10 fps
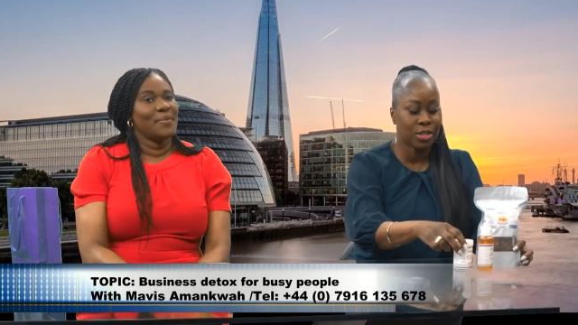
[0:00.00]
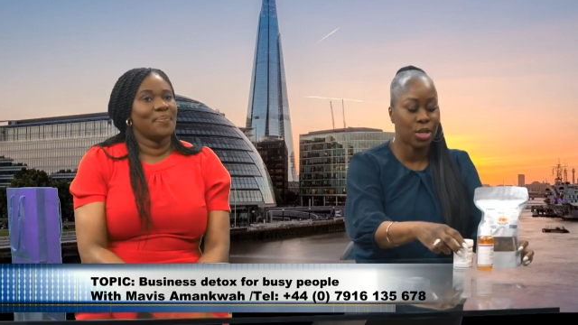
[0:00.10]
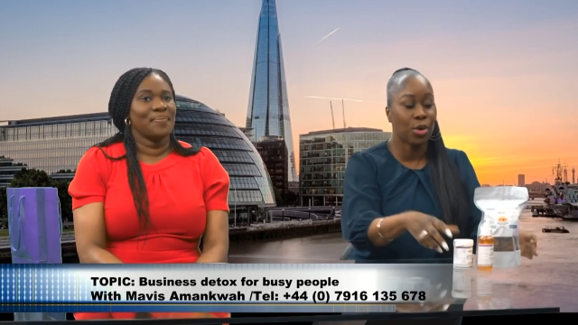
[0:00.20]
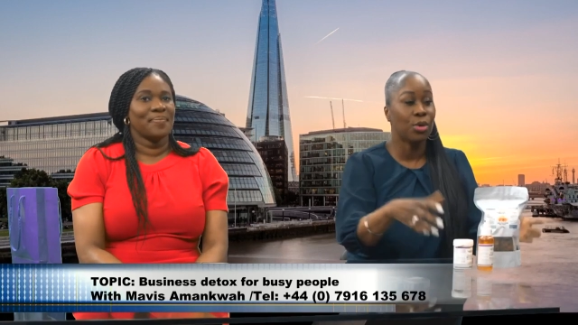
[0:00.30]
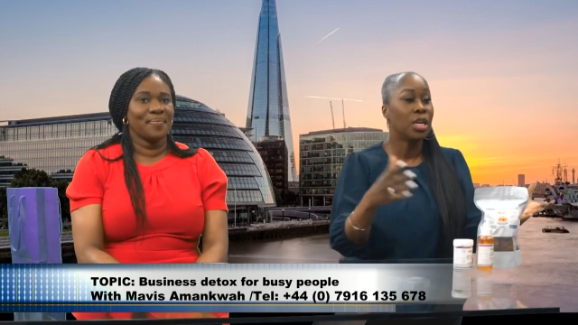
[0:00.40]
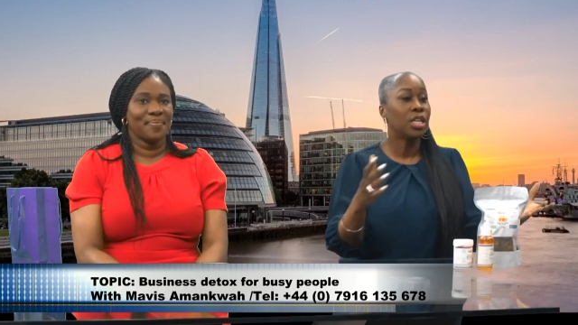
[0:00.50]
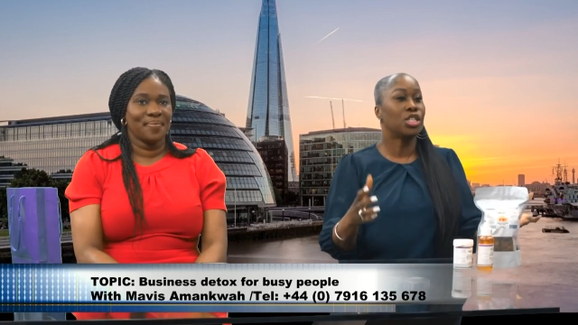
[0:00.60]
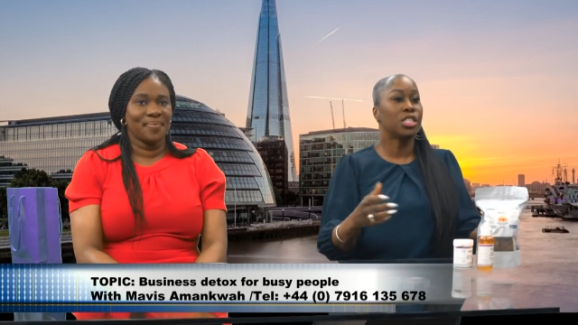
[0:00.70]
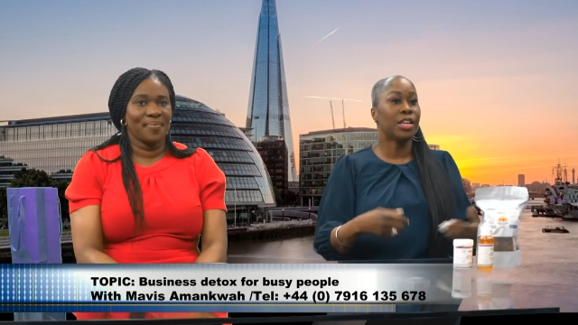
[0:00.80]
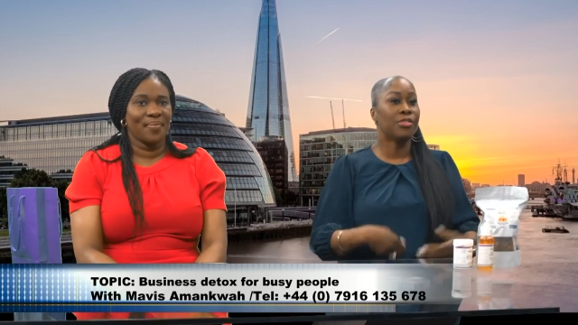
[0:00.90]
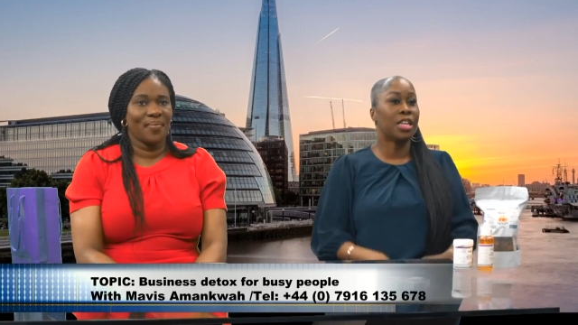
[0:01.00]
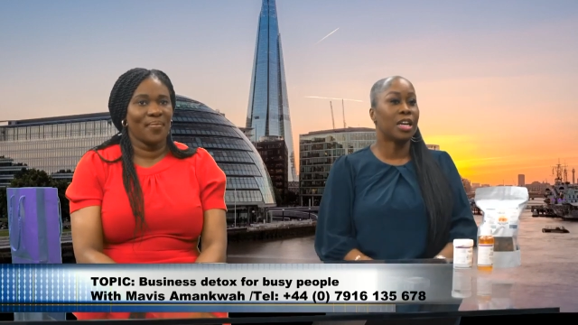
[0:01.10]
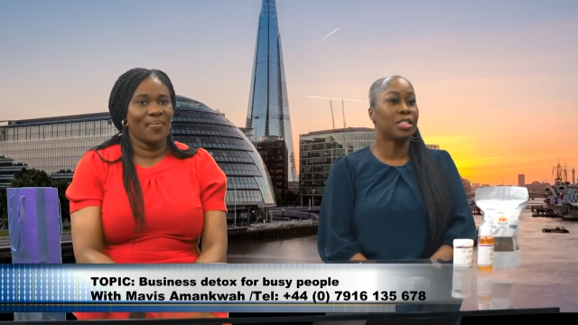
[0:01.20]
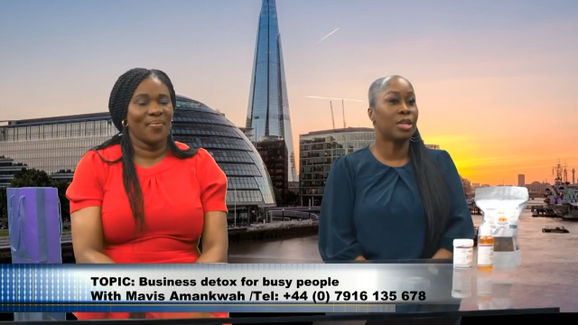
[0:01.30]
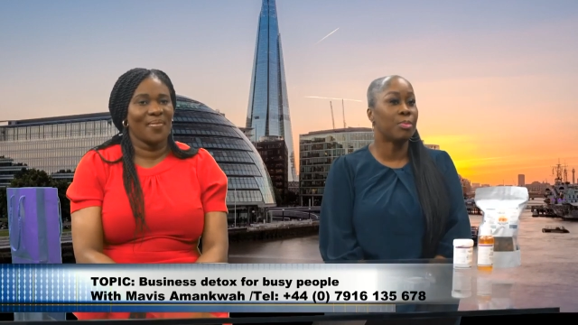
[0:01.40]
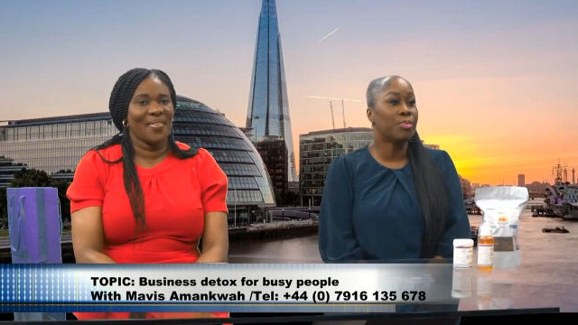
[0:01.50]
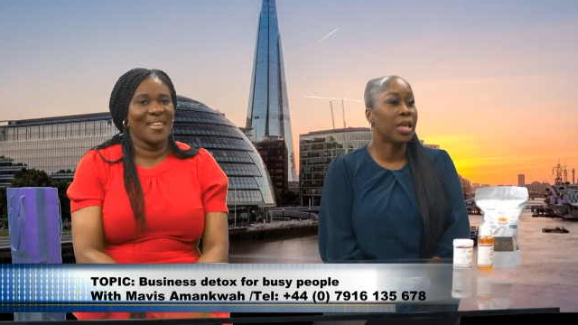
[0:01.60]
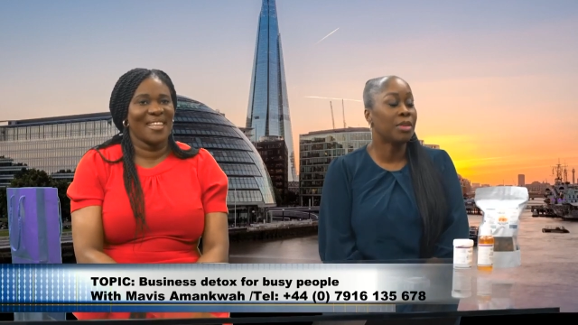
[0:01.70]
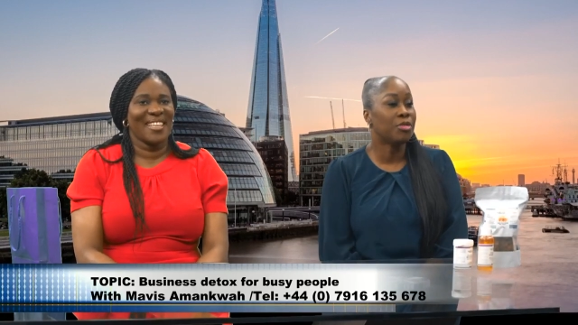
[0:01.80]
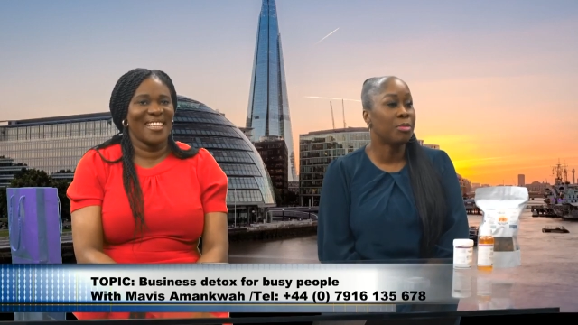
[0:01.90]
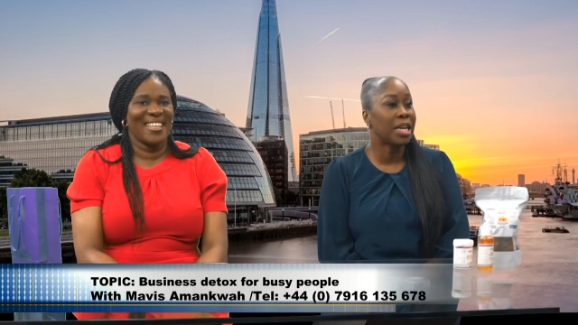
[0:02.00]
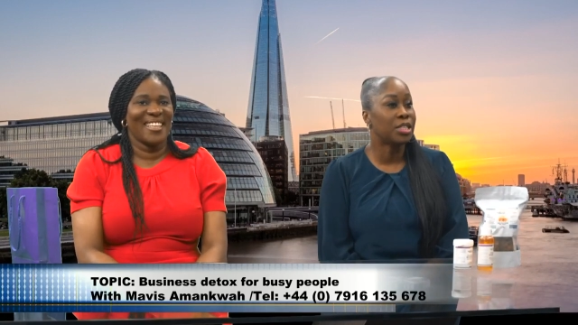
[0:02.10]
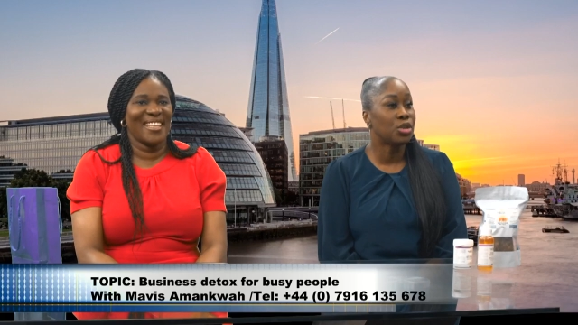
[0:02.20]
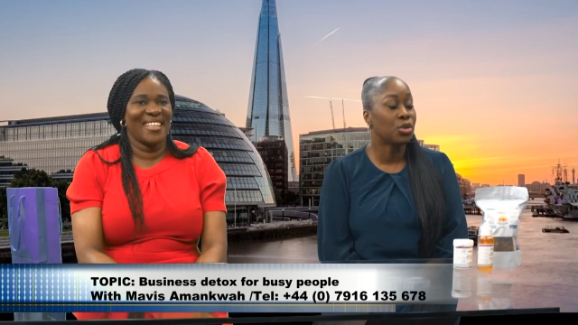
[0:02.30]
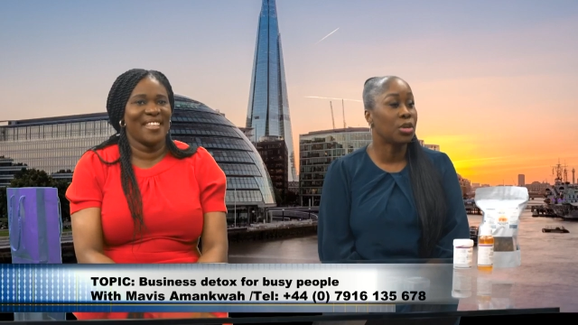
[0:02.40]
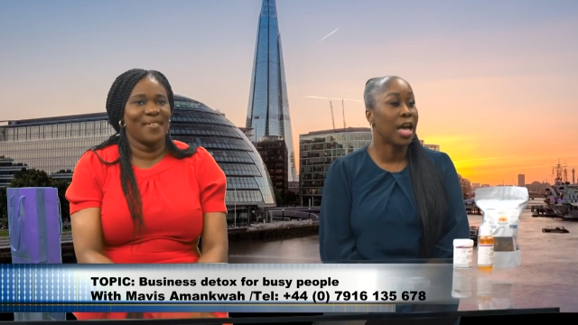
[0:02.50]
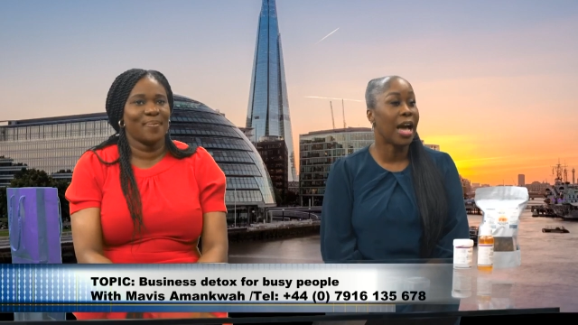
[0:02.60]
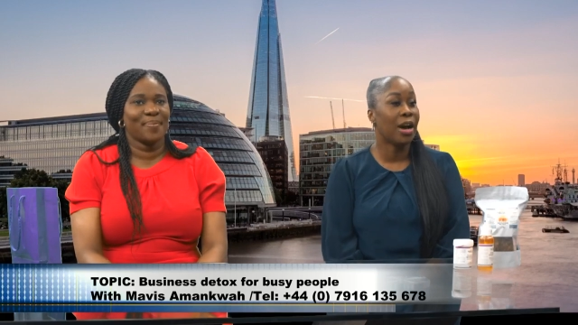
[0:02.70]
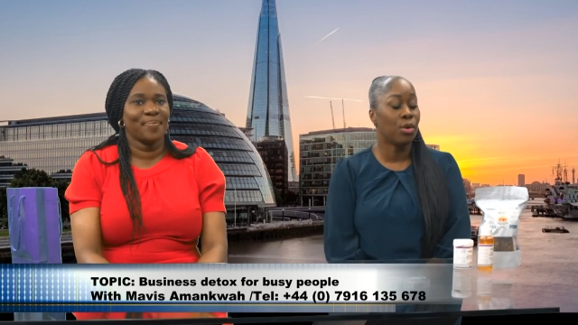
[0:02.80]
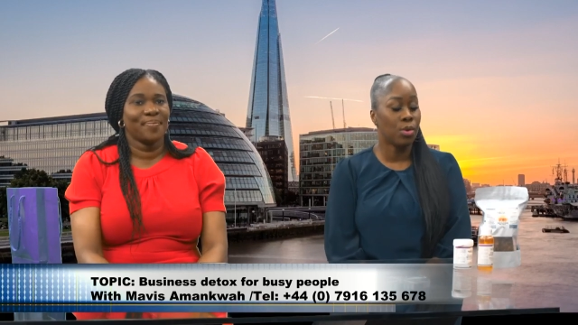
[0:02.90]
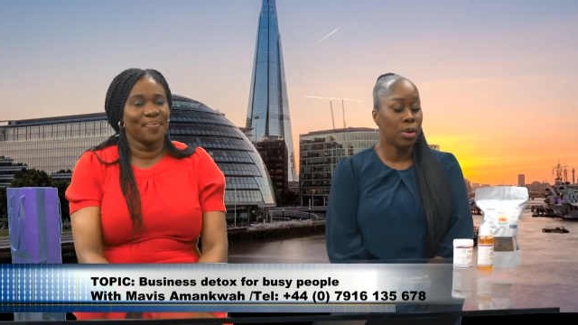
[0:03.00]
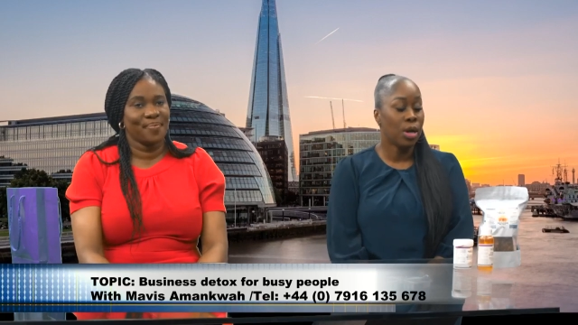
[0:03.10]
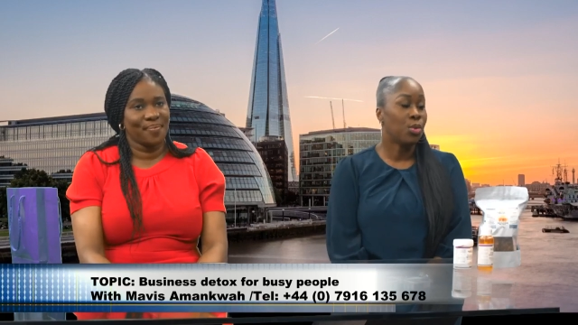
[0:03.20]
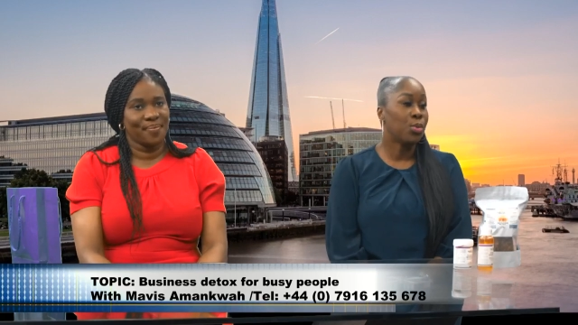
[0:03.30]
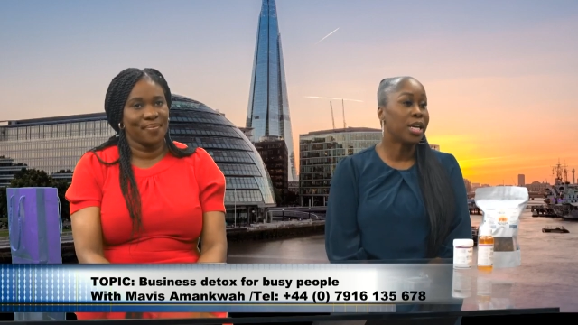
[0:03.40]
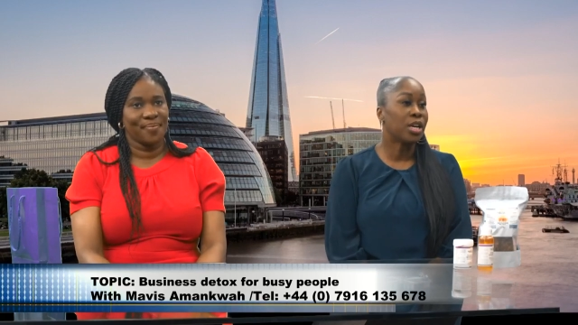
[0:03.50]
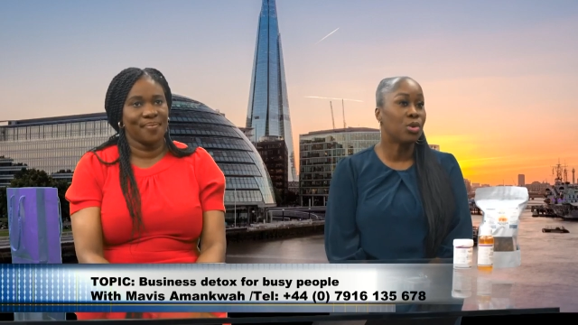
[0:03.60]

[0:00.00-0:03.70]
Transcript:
Speaker 1: So she's given us some information on how we can